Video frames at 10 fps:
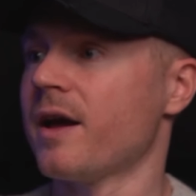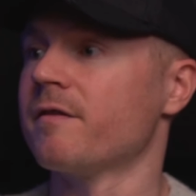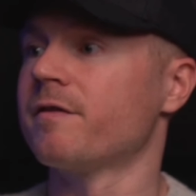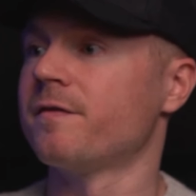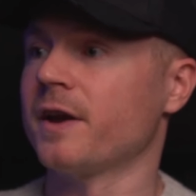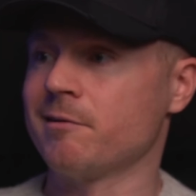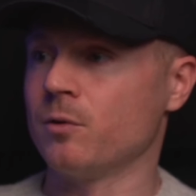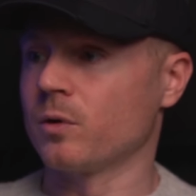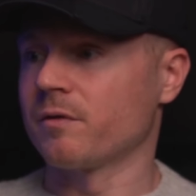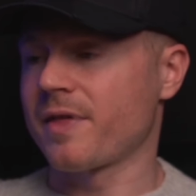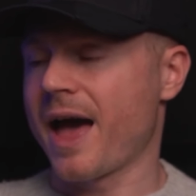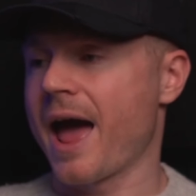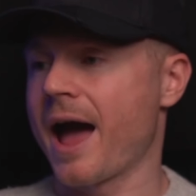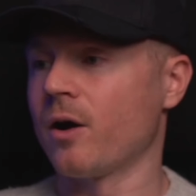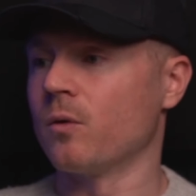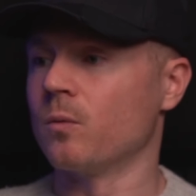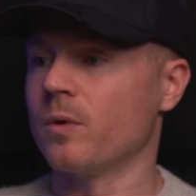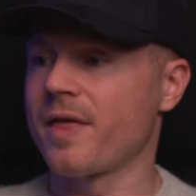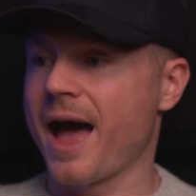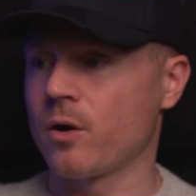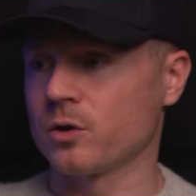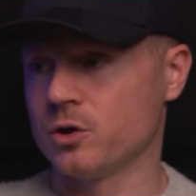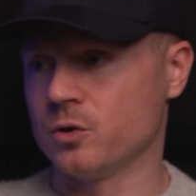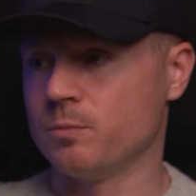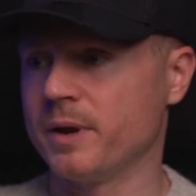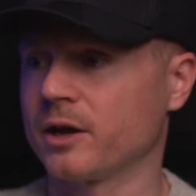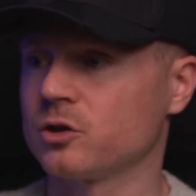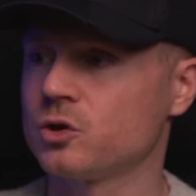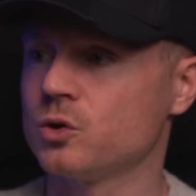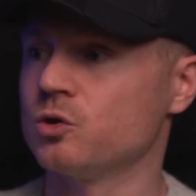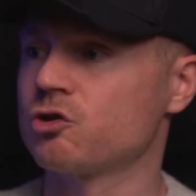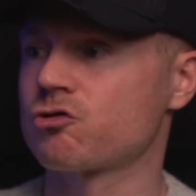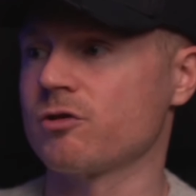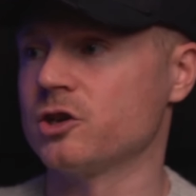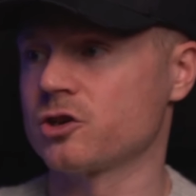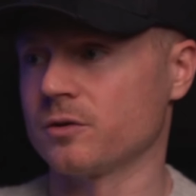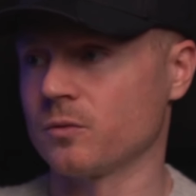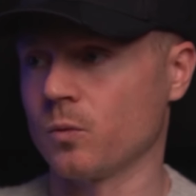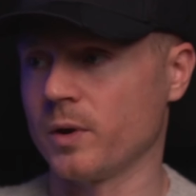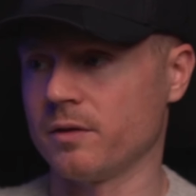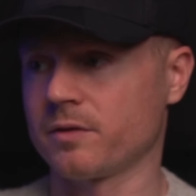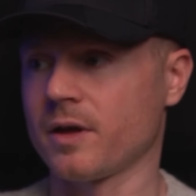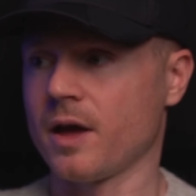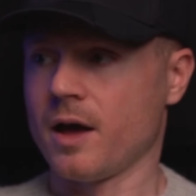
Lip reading: figure all of that out without you being too stringent with